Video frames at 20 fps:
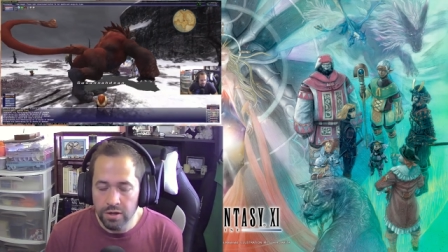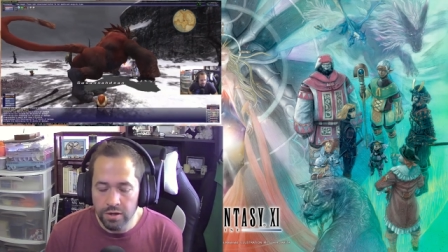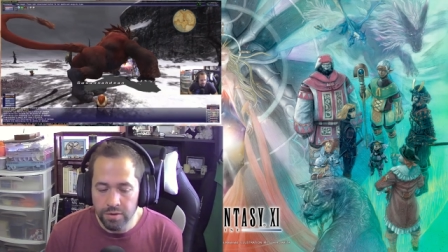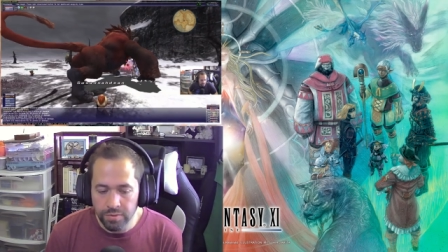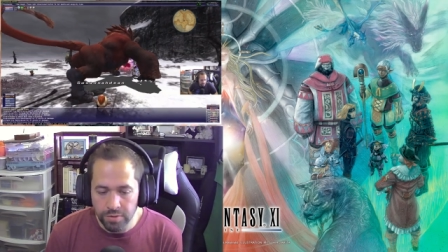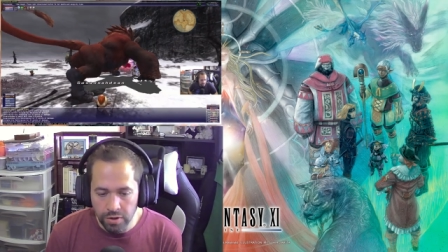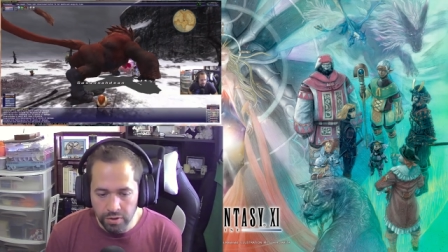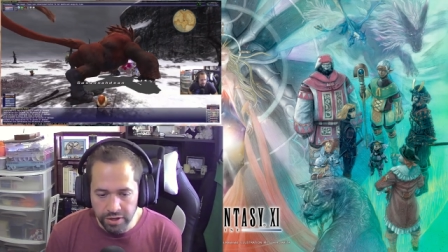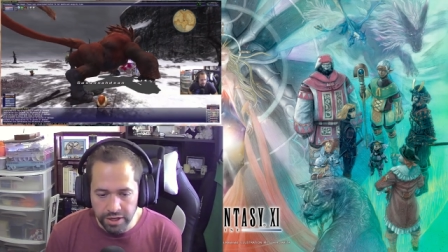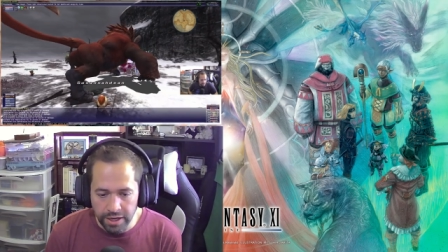
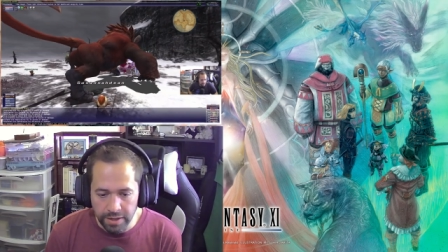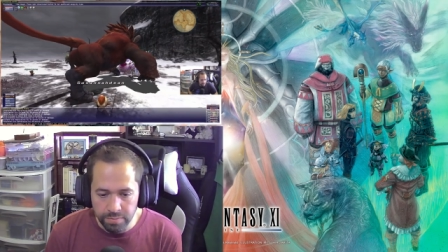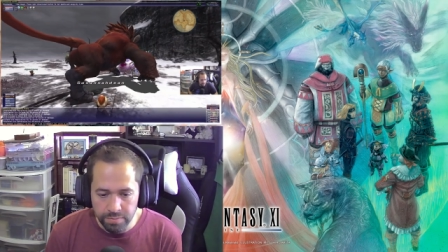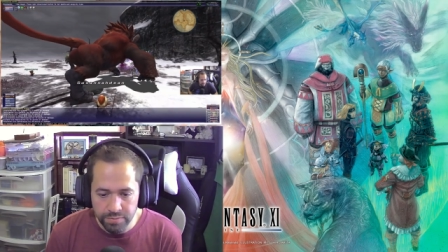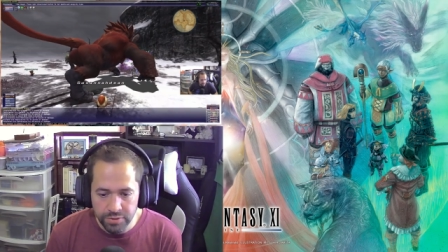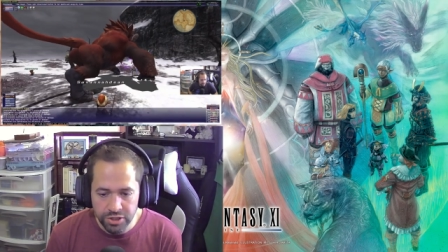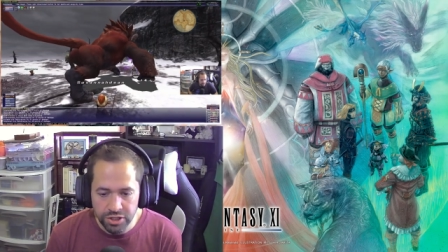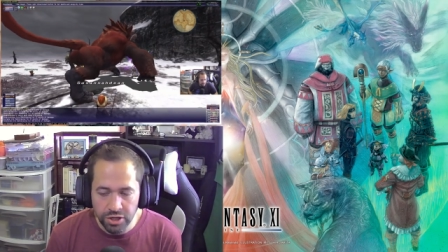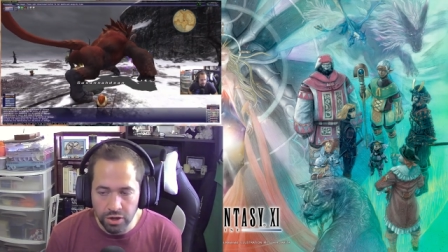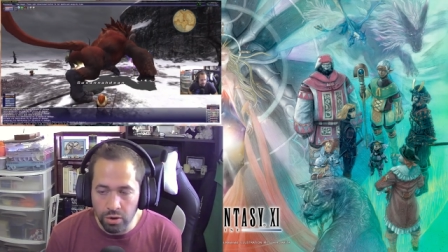Okay,
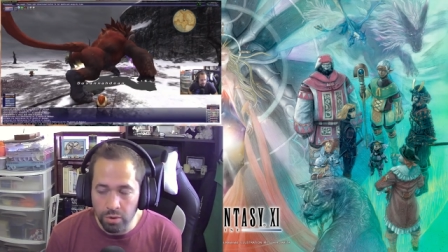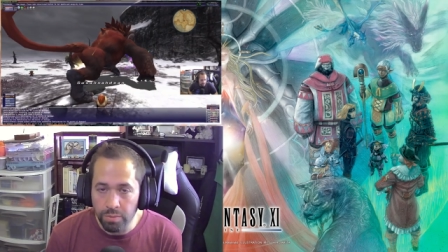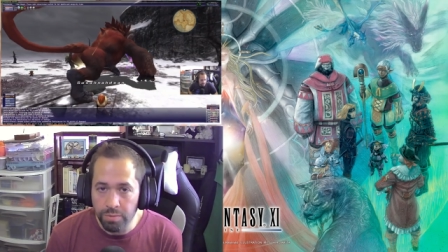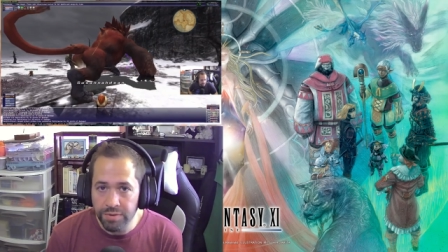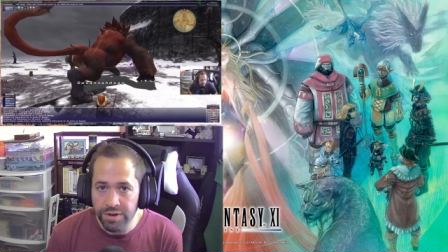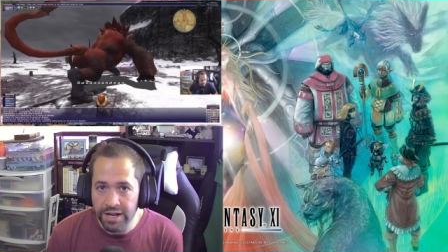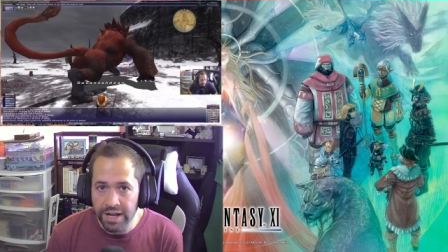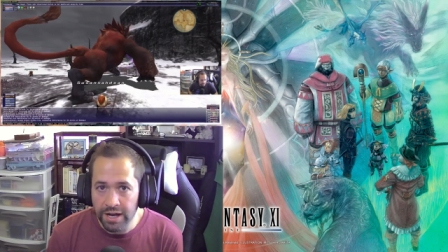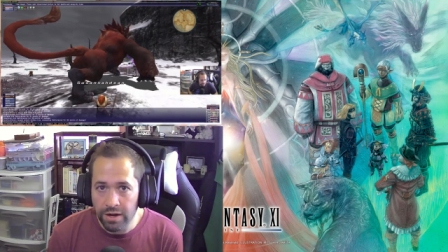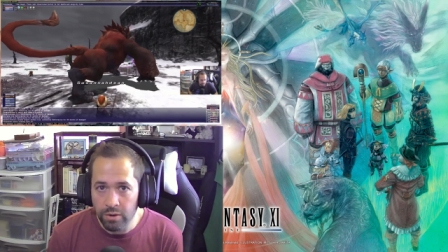so
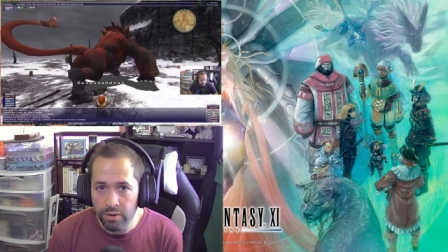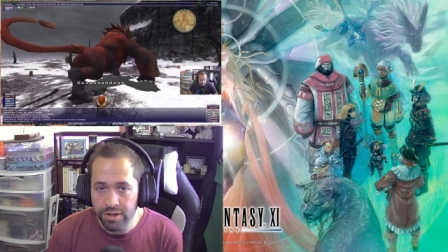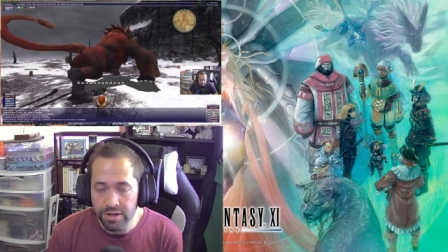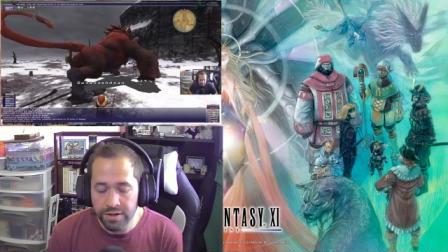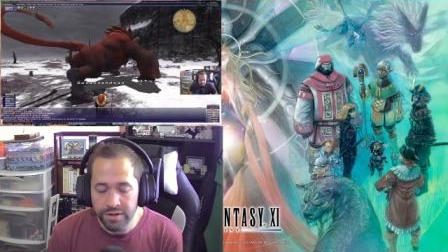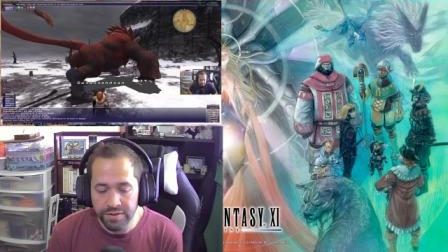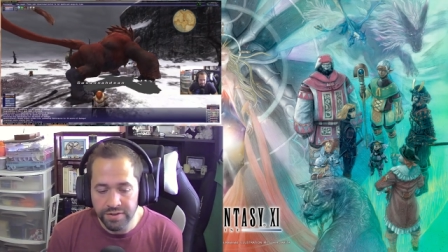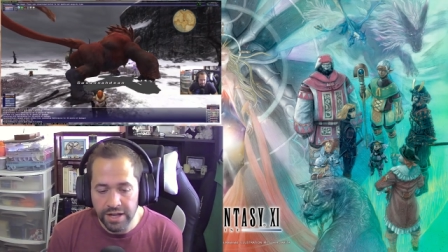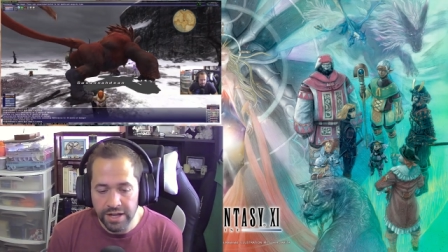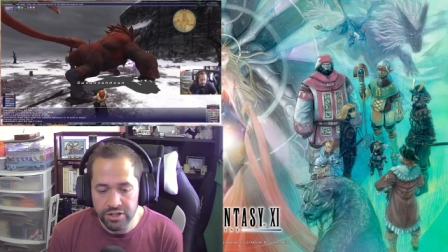now
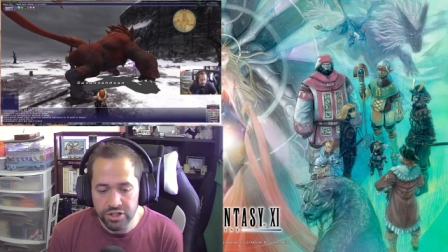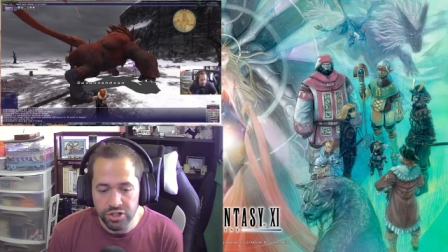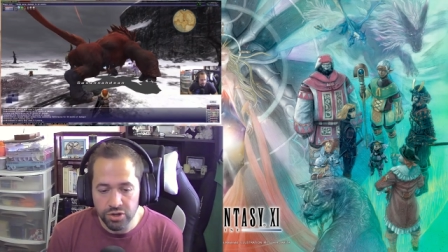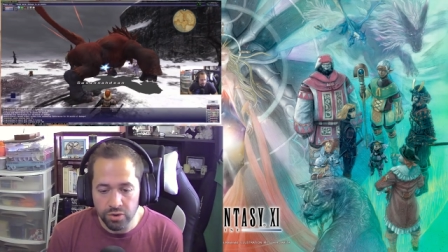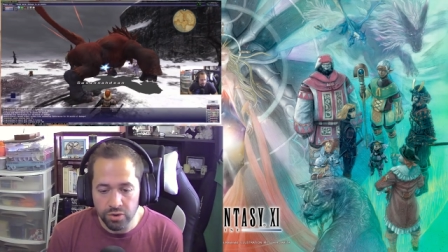that you're